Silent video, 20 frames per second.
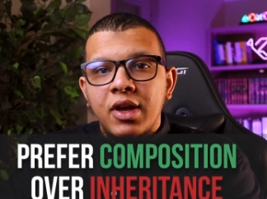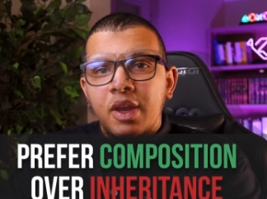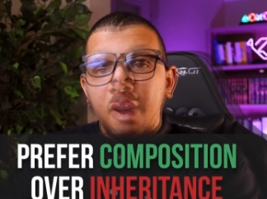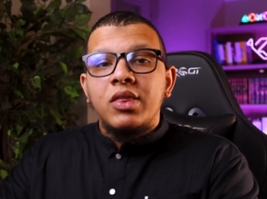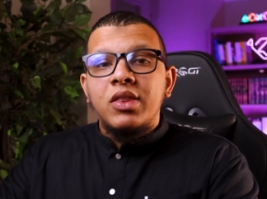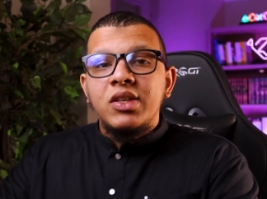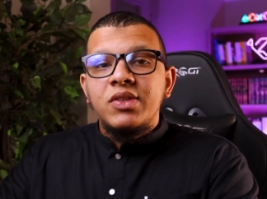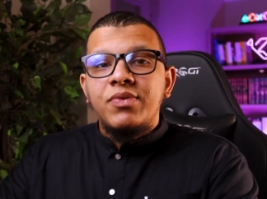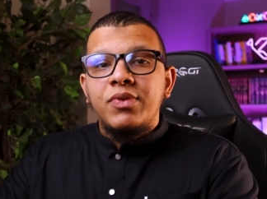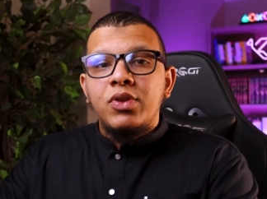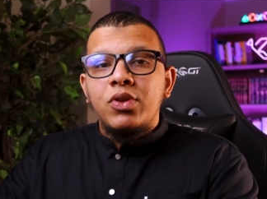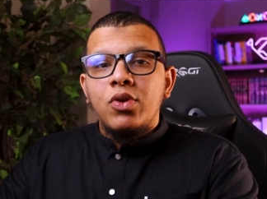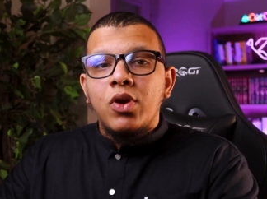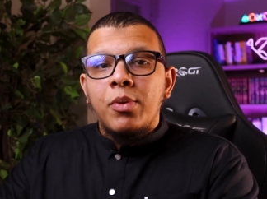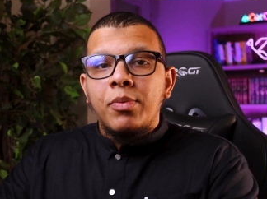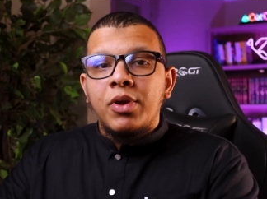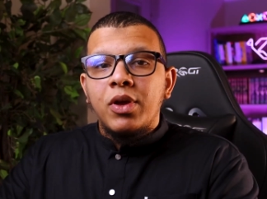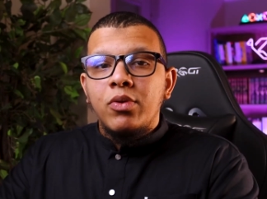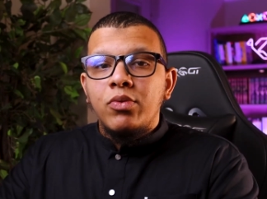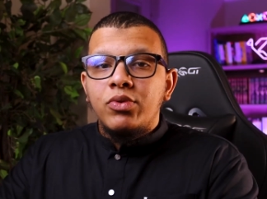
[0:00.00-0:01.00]
In this video,
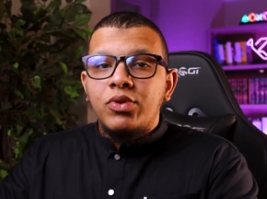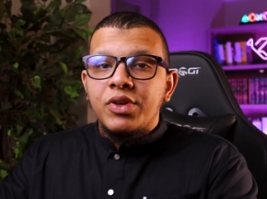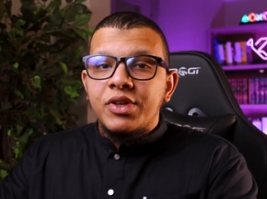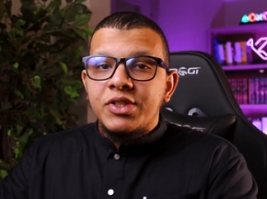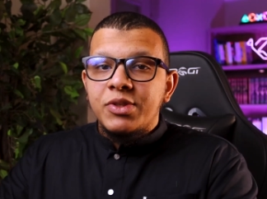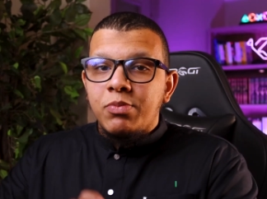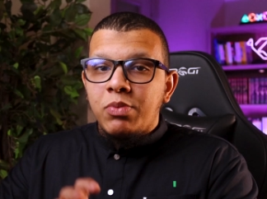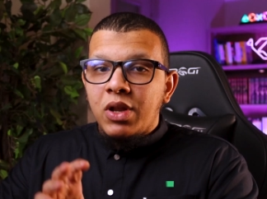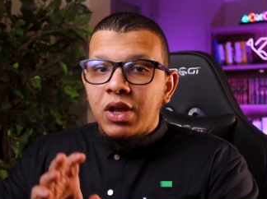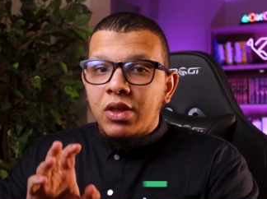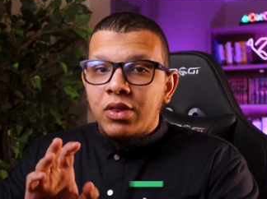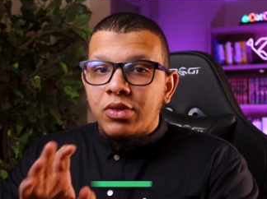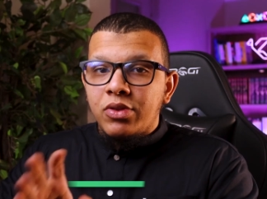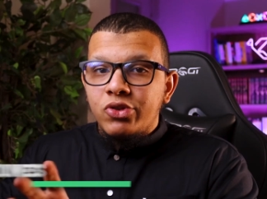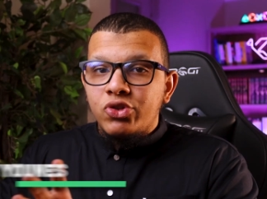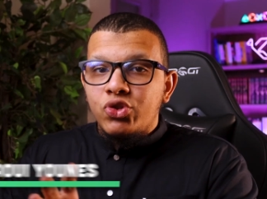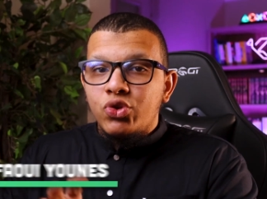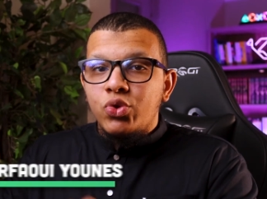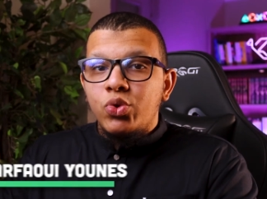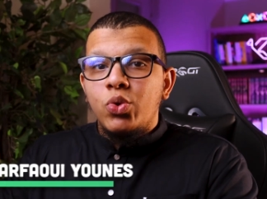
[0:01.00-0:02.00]
I'm going to explain
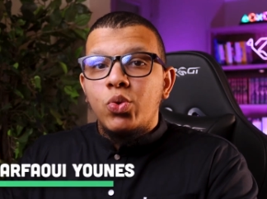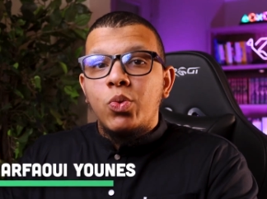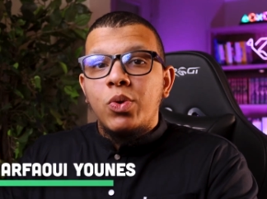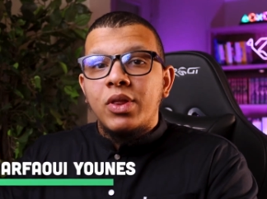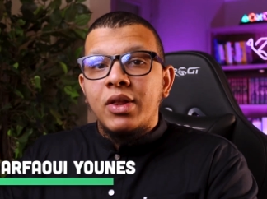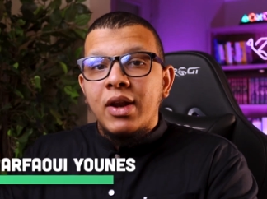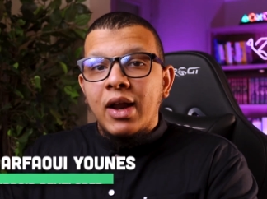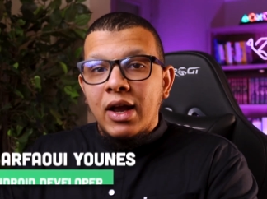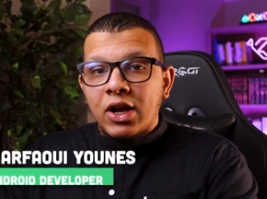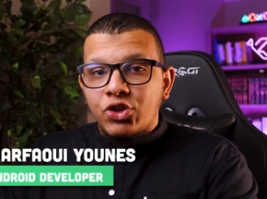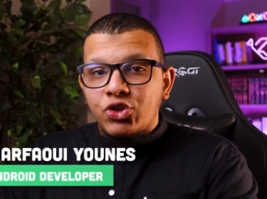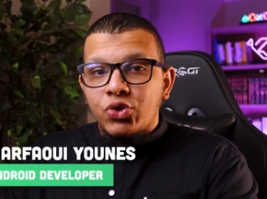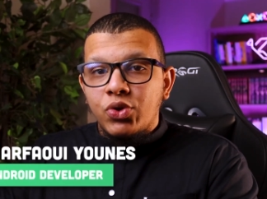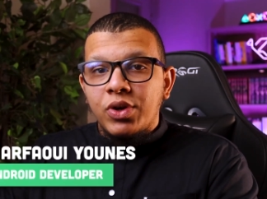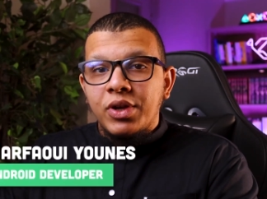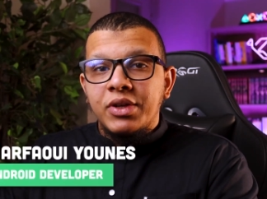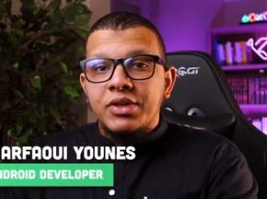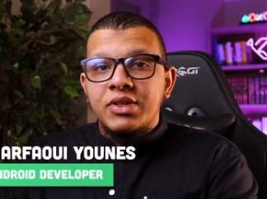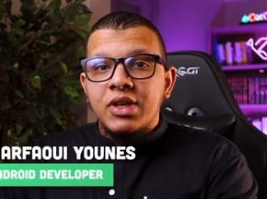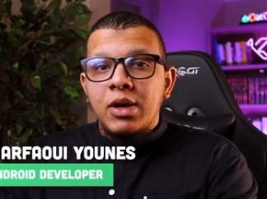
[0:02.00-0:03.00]
this rule with an
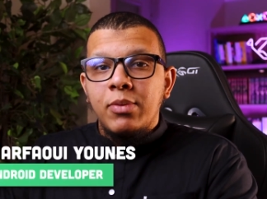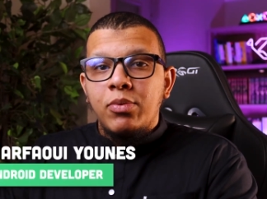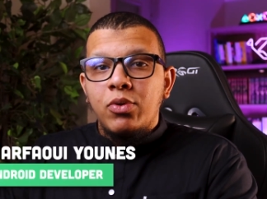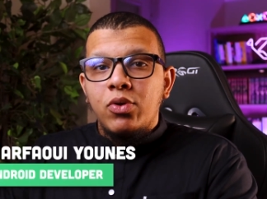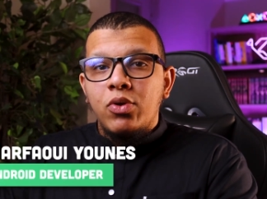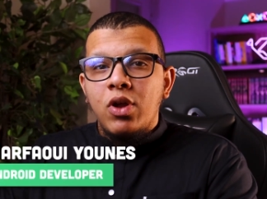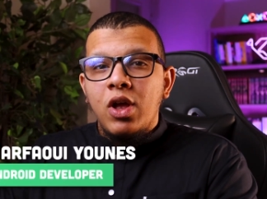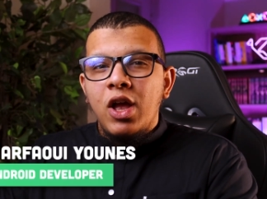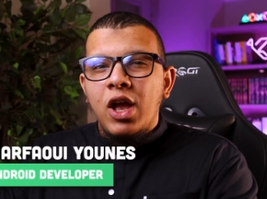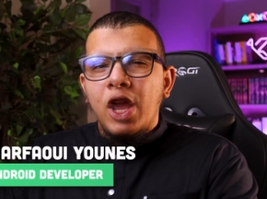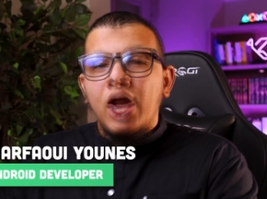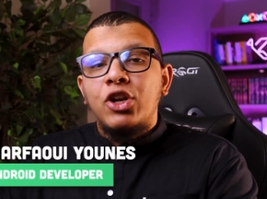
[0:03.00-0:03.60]
actual example